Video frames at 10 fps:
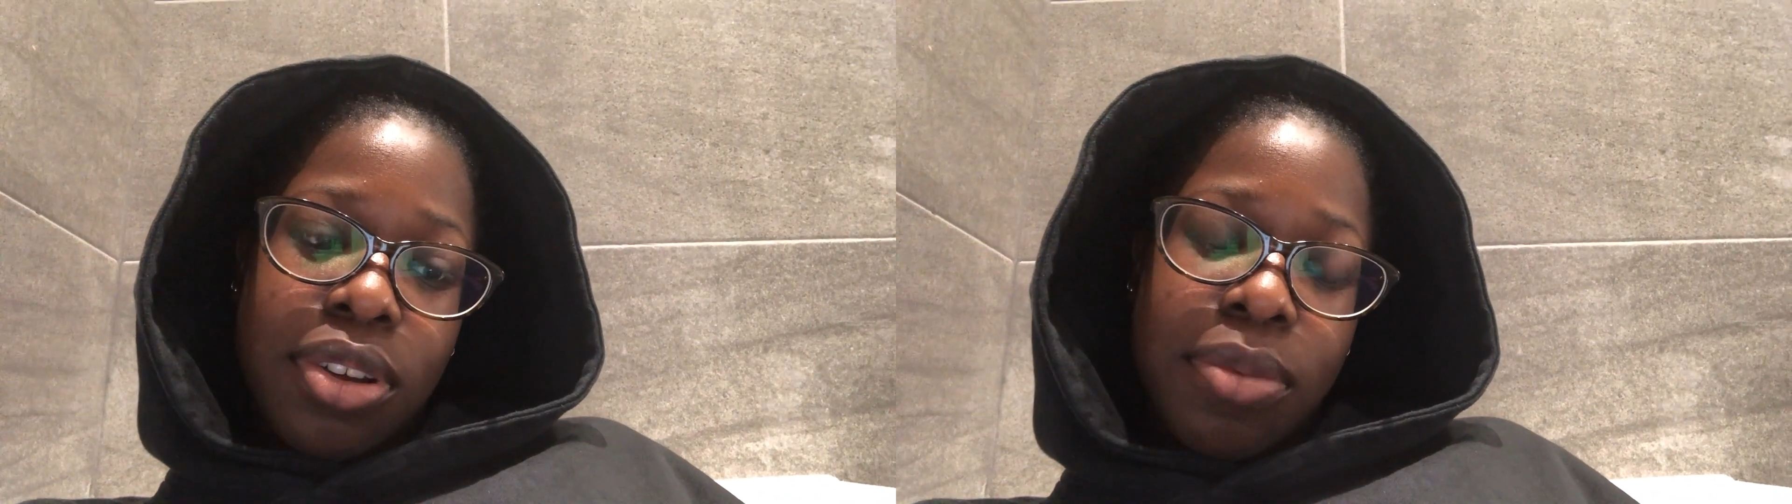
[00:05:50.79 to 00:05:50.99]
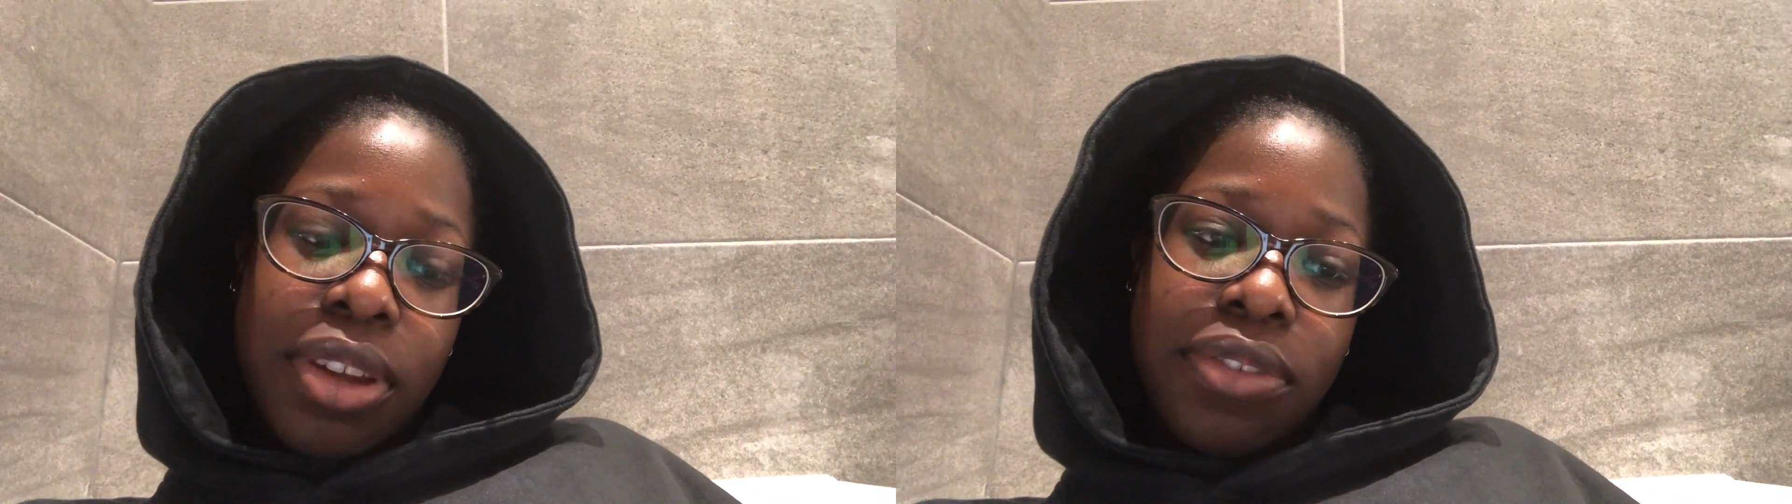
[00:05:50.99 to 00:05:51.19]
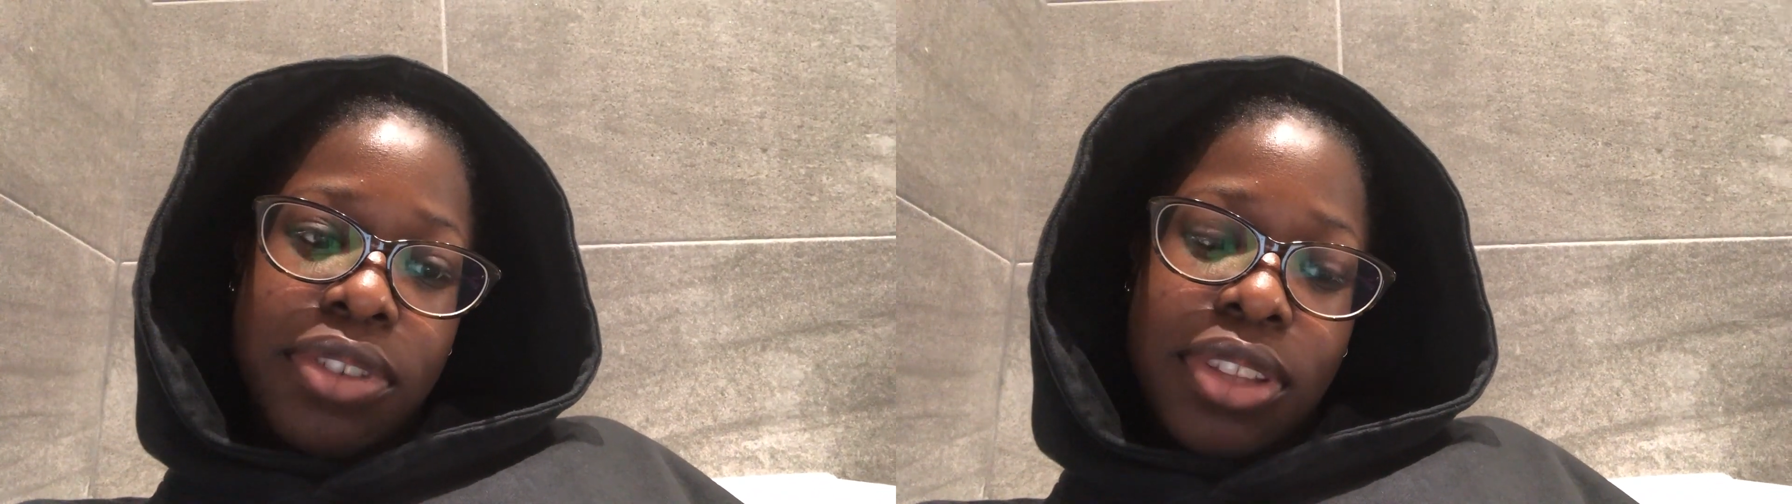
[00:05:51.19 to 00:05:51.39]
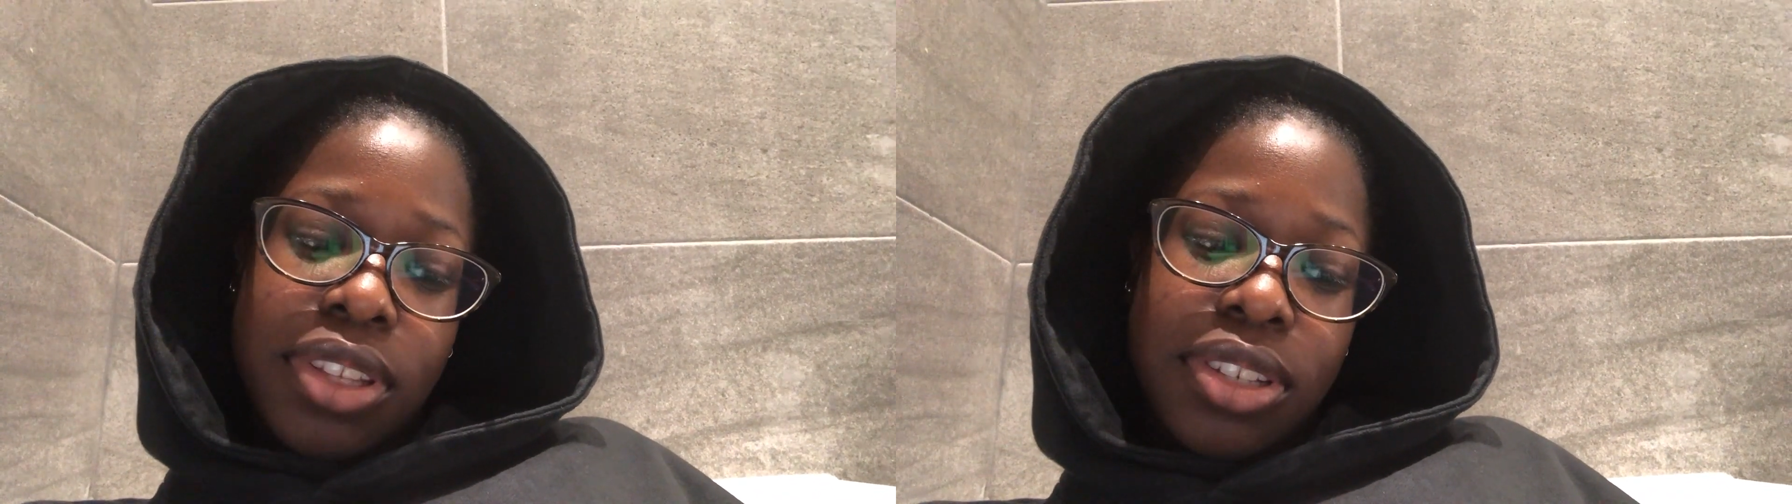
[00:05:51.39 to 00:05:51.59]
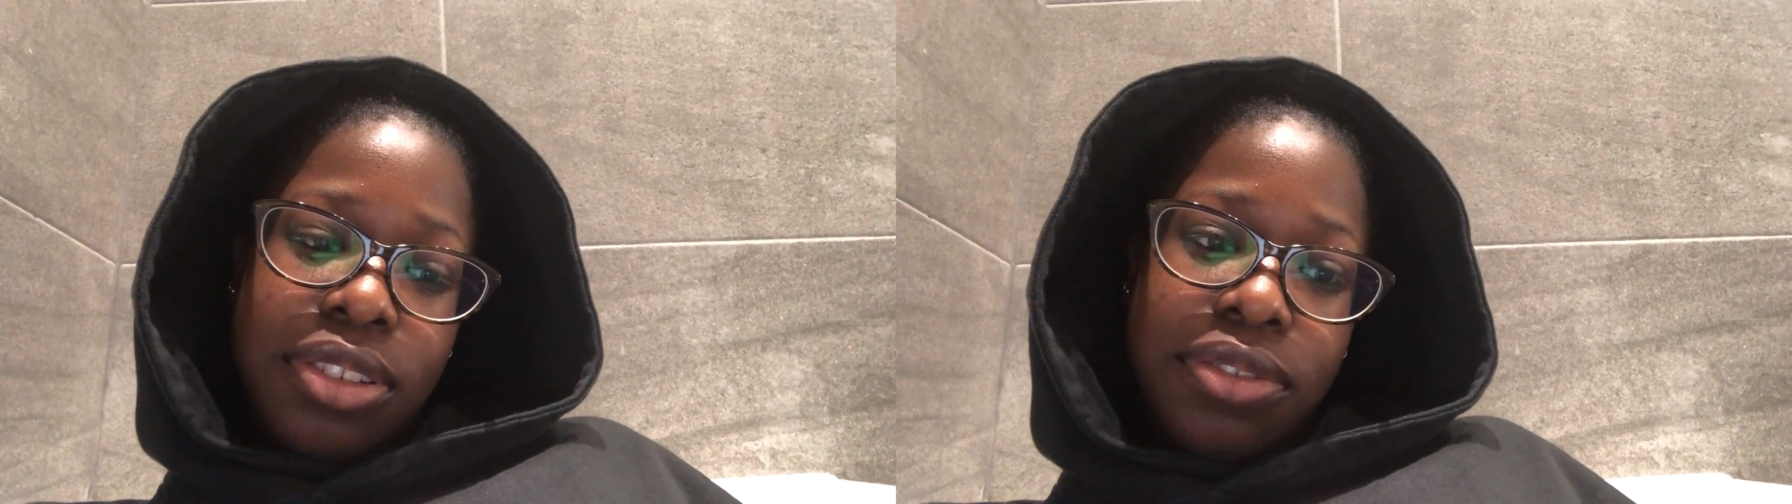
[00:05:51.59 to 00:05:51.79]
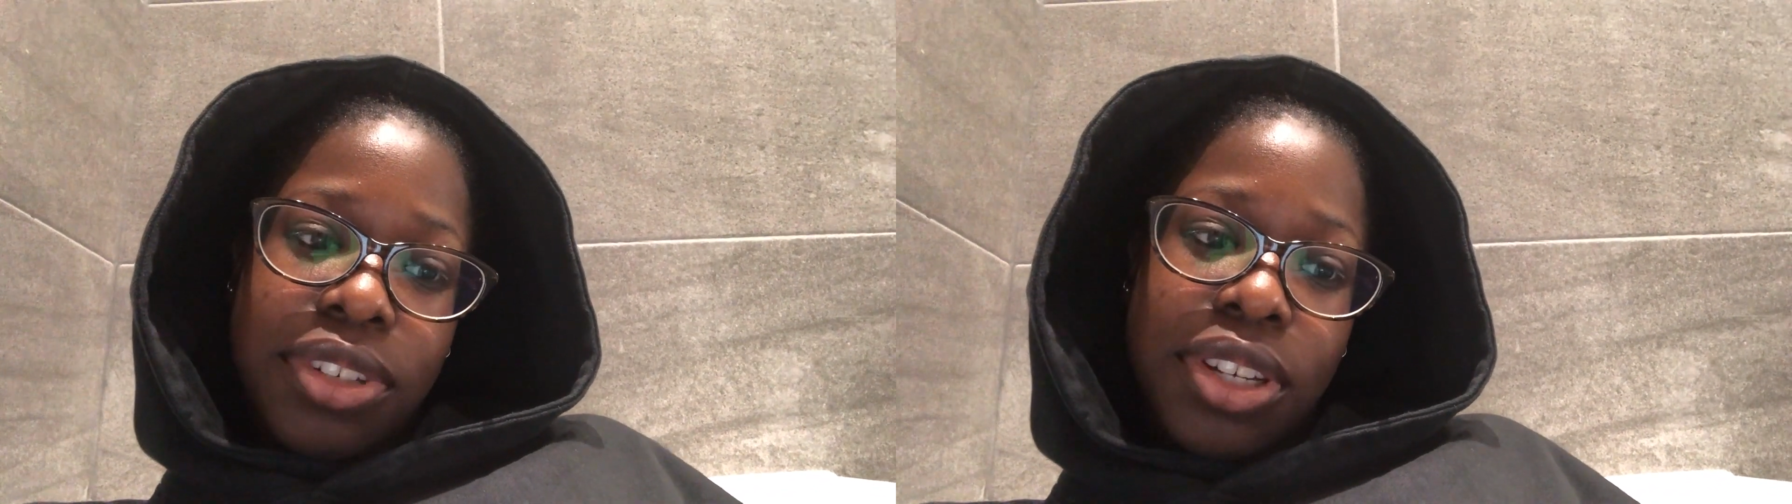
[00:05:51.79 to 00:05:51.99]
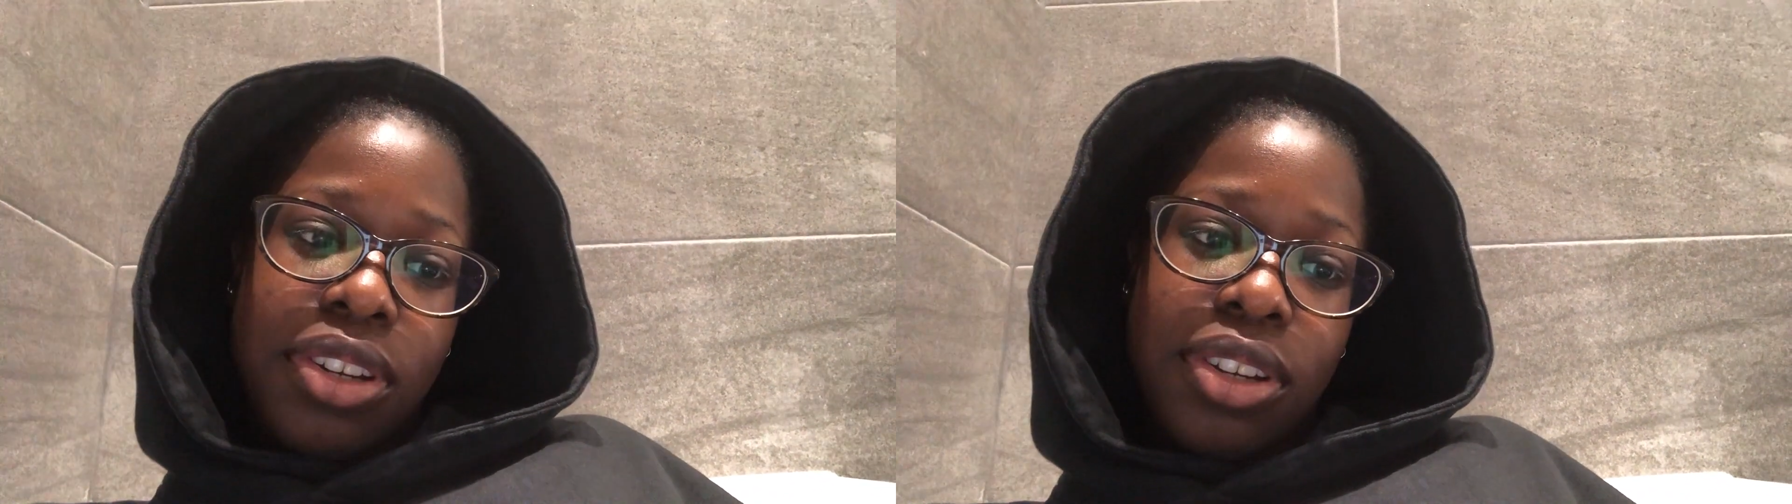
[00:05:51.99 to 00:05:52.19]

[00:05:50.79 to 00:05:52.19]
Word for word: I have another delivery